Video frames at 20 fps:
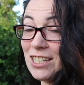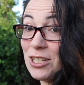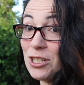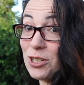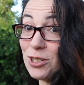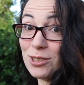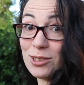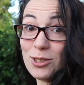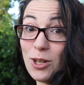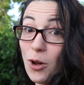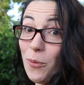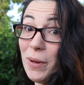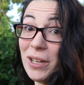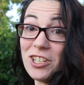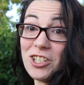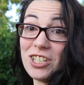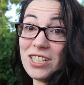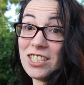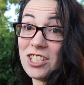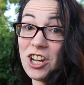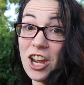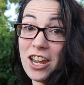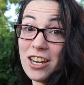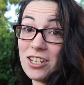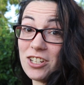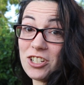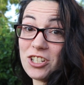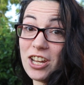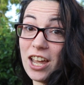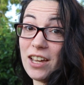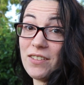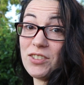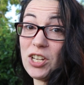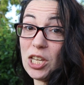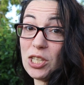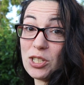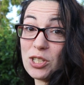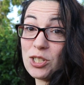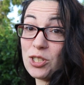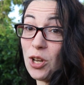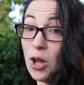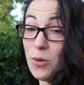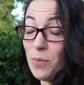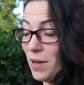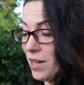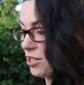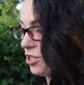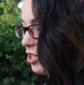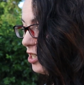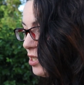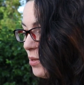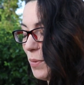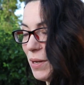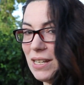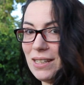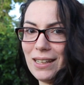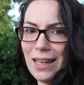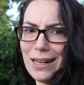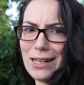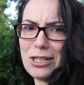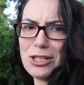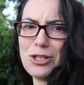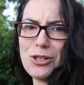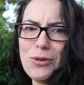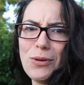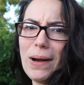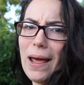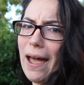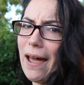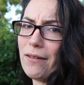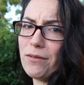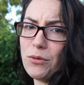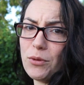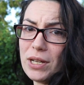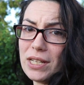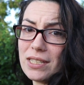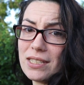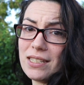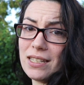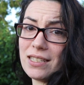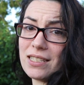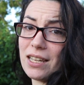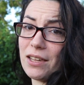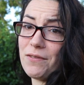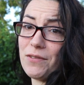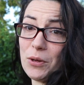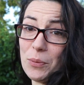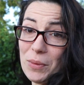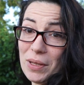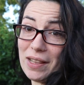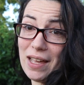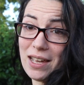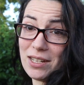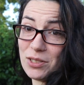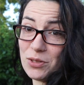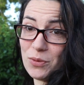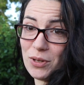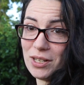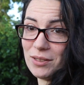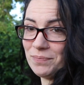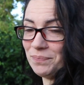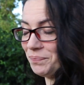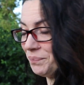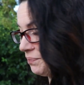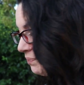so much has changed. I've done so much. It's been like 2.5 weeks since I filmed the last one.